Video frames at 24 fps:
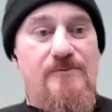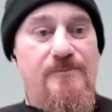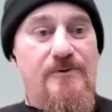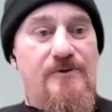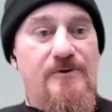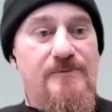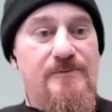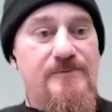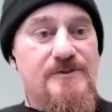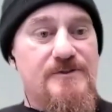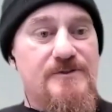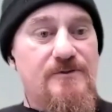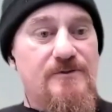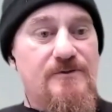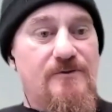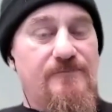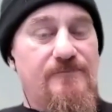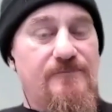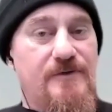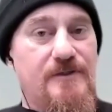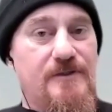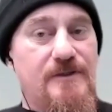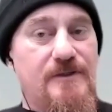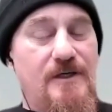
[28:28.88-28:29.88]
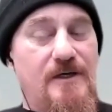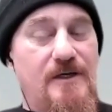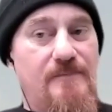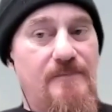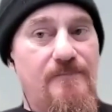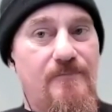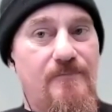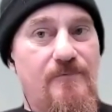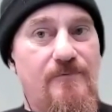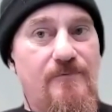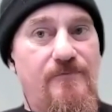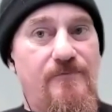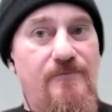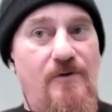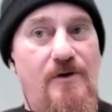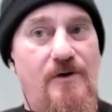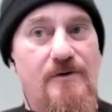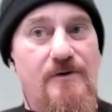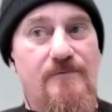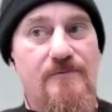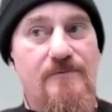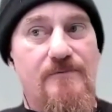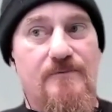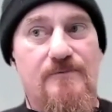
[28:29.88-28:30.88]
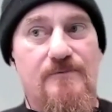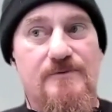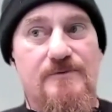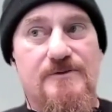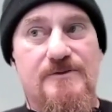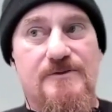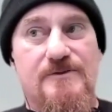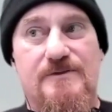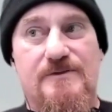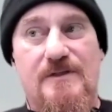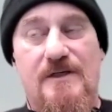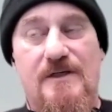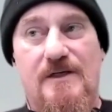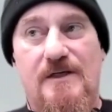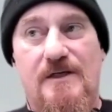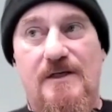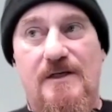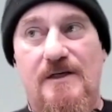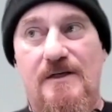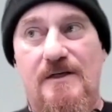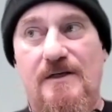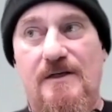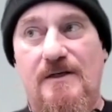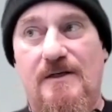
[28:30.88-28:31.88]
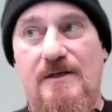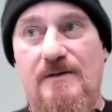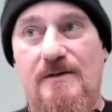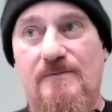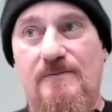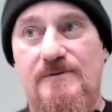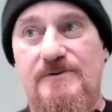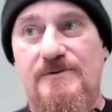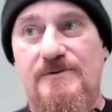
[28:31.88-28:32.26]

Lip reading: purpose of the refinery was it